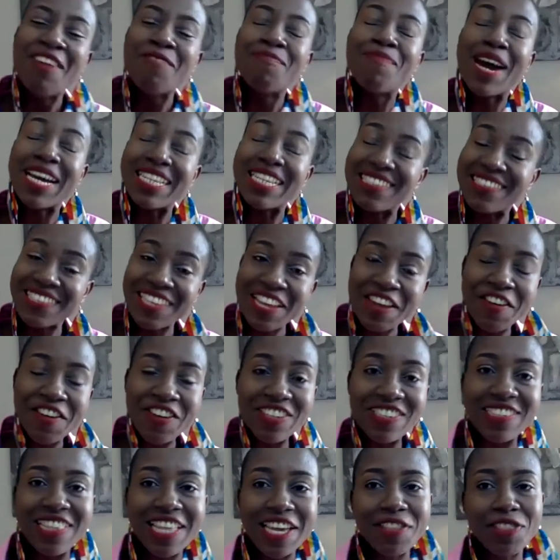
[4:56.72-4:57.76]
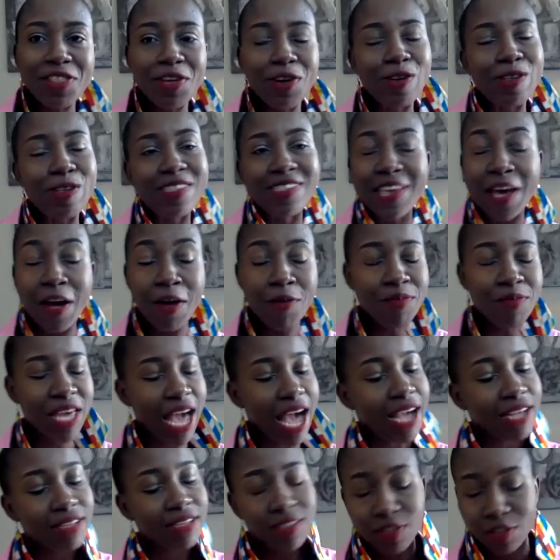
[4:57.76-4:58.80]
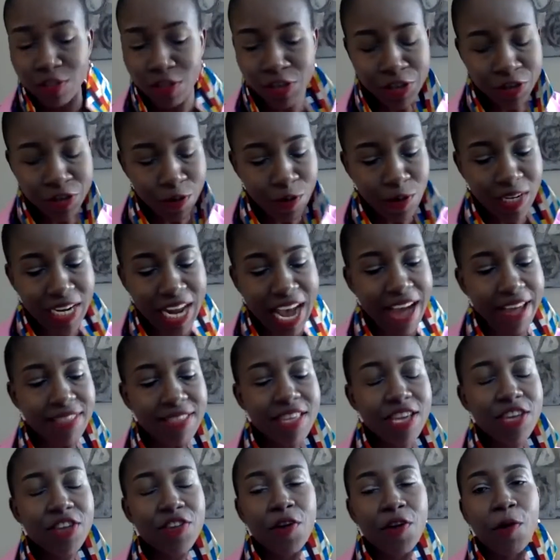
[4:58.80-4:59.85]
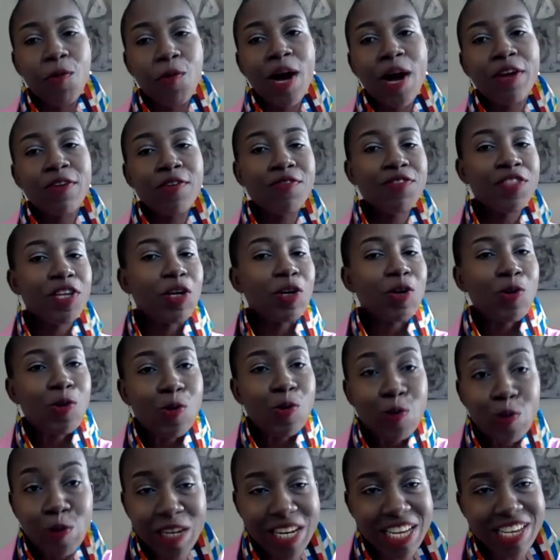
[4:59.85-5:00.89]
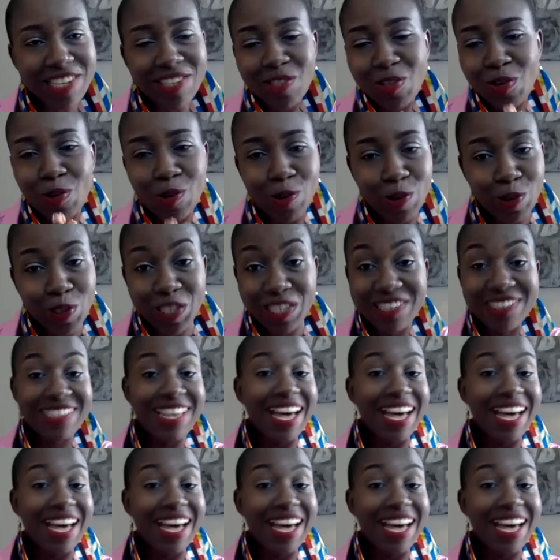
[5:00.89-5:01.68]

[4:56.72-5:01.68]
But seriously though, tell me, you know what? I think you're one of the coolest coaches